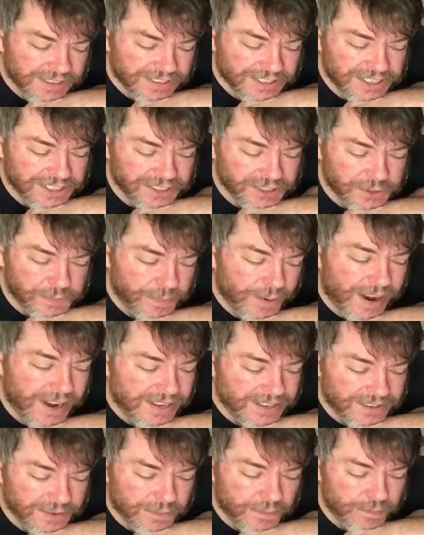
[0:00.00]

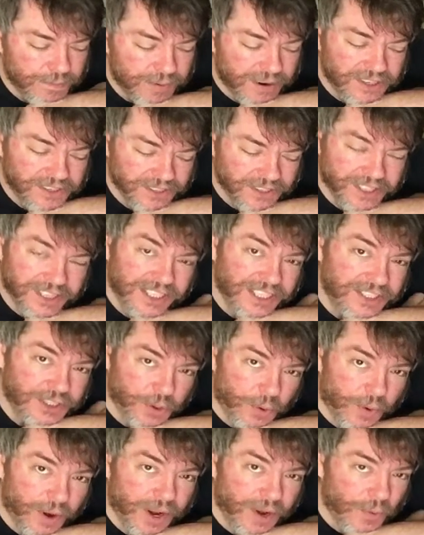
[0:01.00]
despite basically
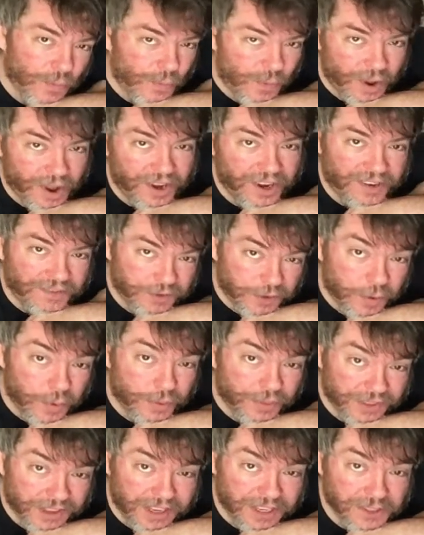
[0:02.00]
doing one of two
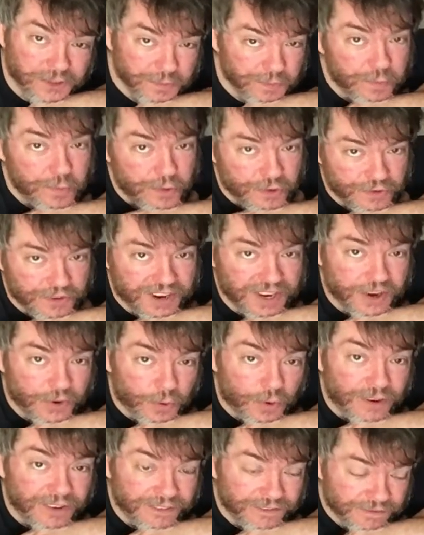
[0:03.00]
things, moving
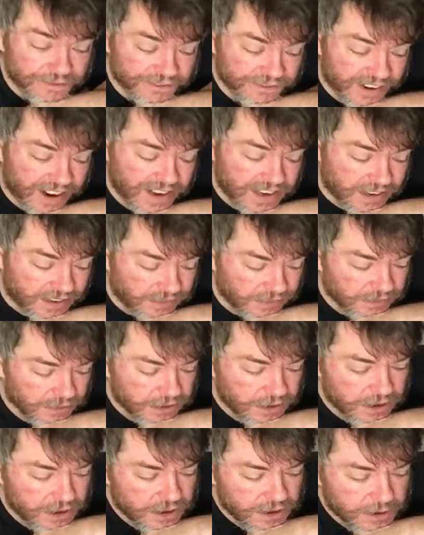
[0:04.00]
or fighting.
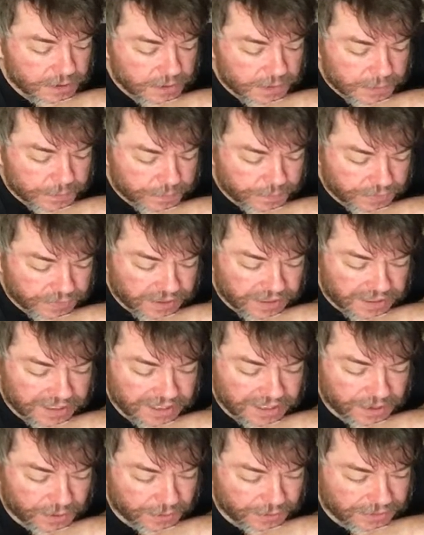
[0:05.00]

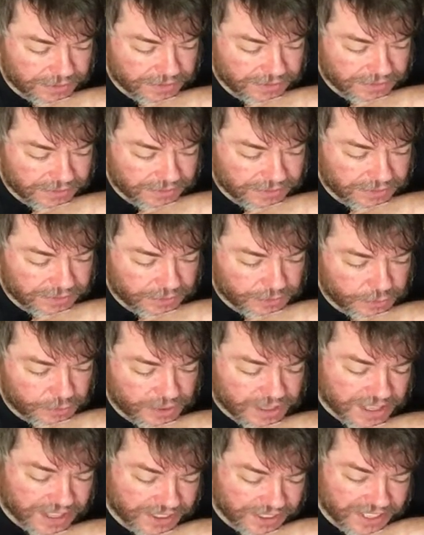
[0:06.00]
Now,
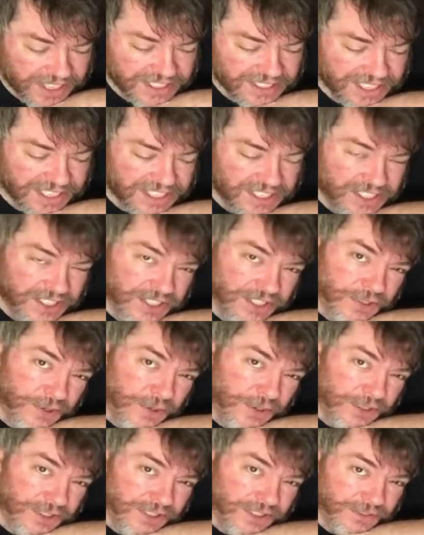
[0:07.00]
one of the things I
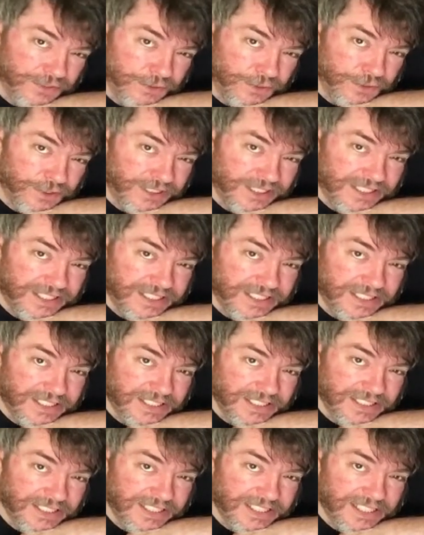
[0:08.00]
sort of
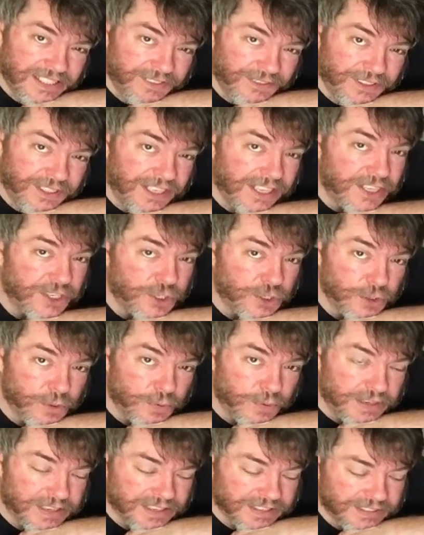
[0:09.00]
really have an issue
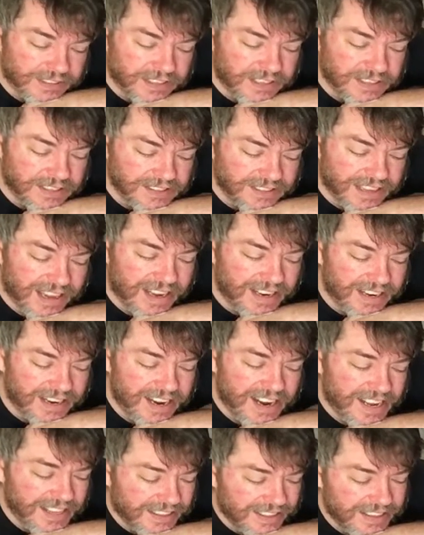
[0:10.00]
with is that
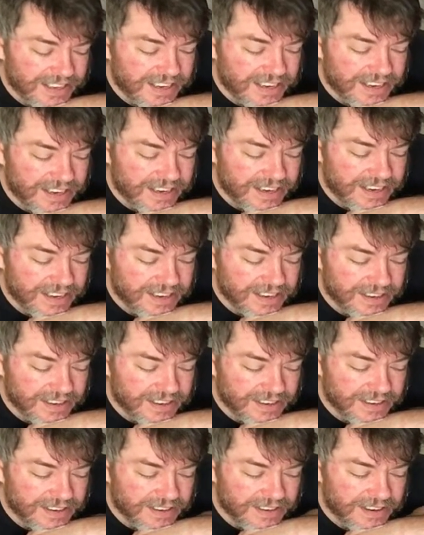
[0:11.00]
at the
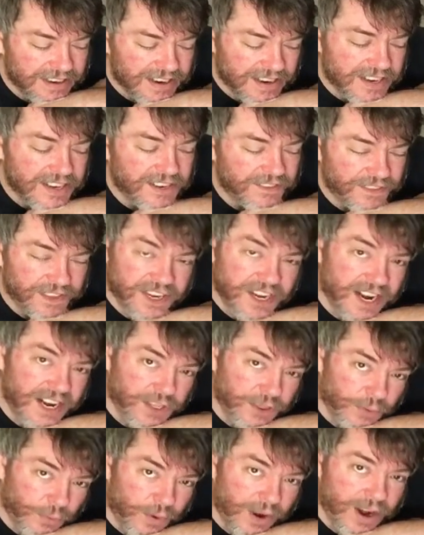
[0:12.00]
end of the
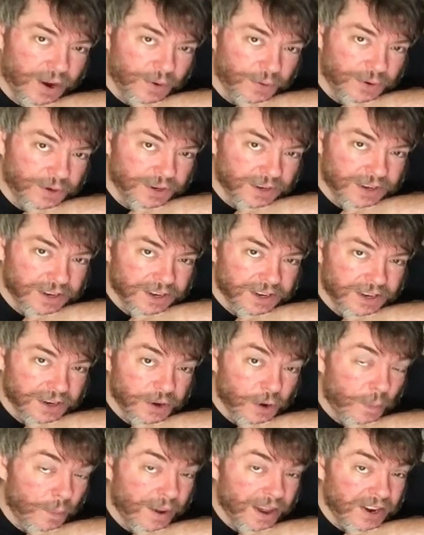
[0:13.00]
9th round,
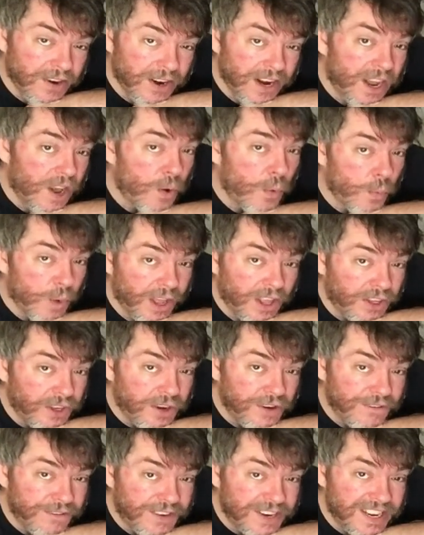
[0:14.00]
no matter how well
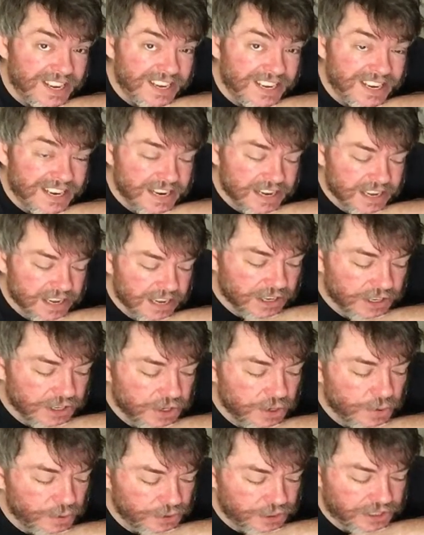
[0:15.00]
you've done,
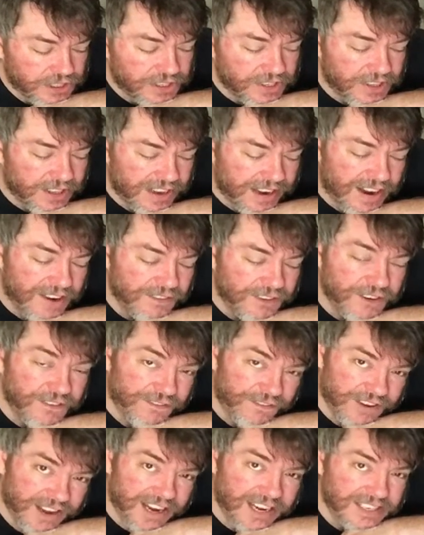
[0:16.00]
you still have to
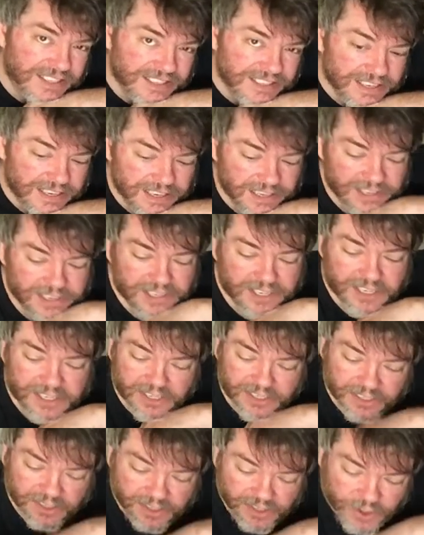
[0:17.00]
fight
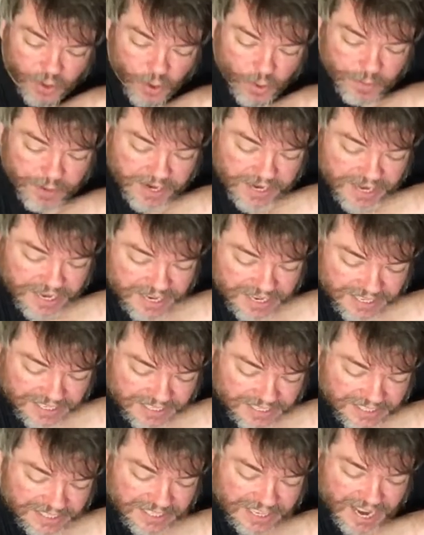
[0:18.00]
Toby
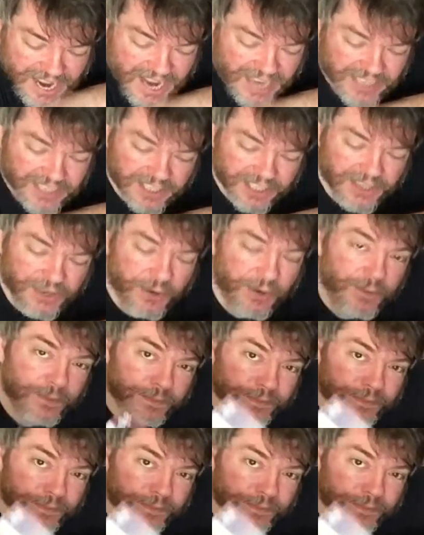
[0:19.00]
and Gedo.